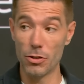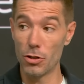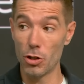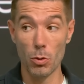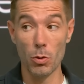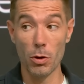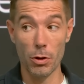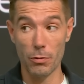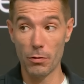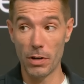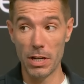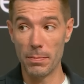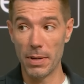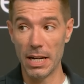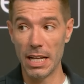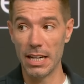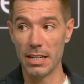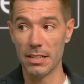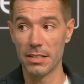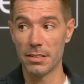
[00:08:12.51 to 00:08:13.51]
two or three
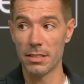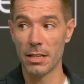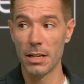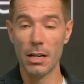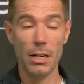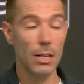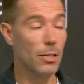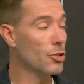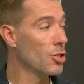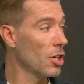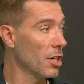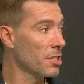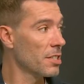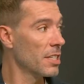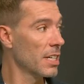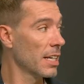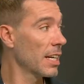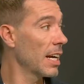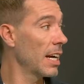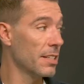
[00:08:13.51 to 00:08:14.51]
players, just
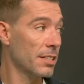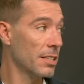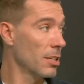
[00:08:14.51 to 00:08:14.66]
in case.